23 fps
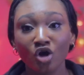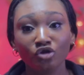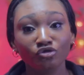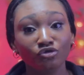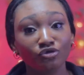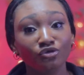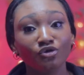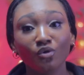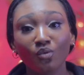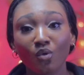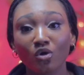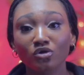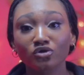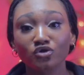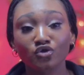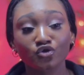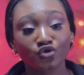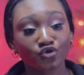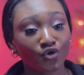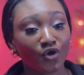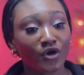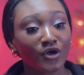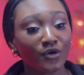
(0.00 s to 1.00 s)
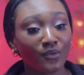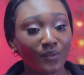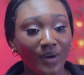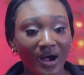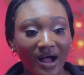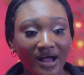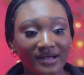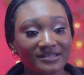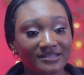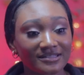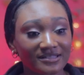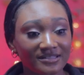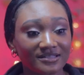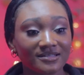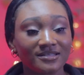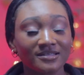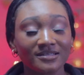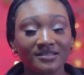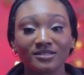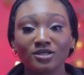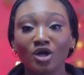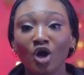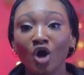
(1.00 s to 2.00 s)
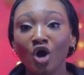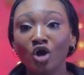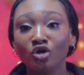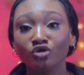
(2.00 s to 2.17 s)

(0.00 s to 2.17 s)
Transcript: You know what soy wax is,